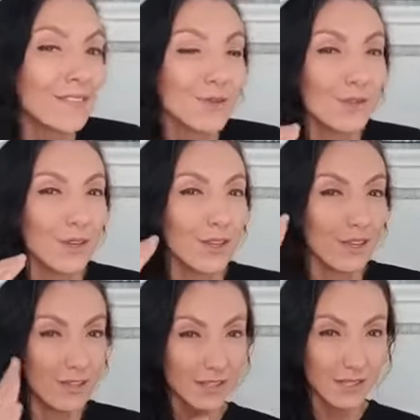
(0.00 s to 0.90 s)
so
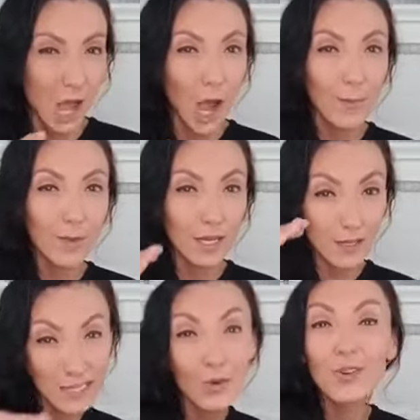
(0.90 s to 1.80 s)
it
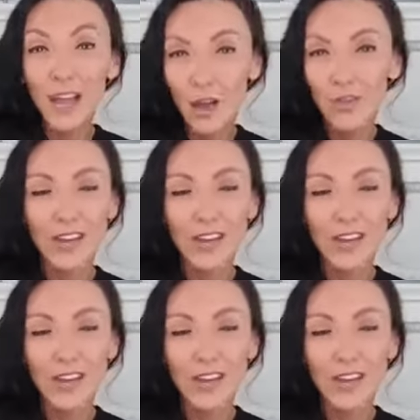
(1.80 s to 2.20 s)
slow down the